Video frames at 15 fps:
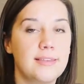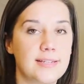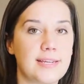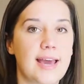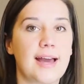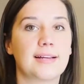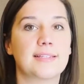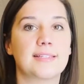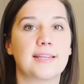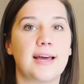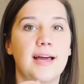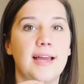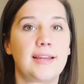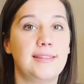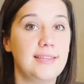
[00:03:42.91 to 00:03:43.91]
the tax
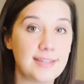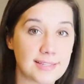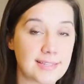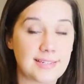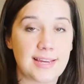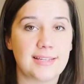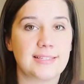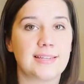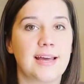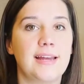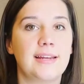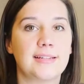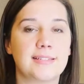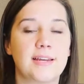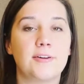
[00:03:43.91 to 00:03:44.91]
side, the estate
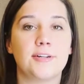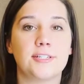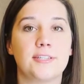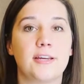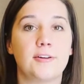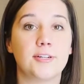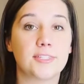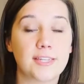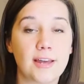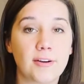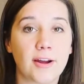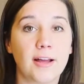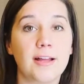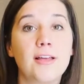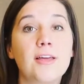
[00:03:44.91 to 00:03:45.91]
side, et cetera, et cetera, et
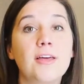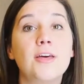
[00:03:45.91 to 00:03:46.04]
cetera,